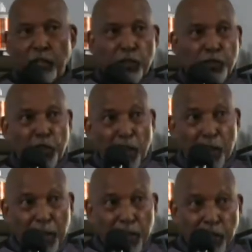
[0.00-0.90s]
The
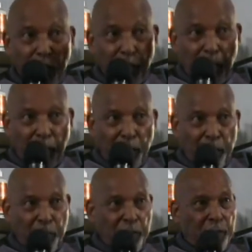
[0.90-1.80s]
Germans is the
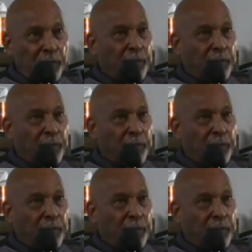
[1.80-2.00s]
first.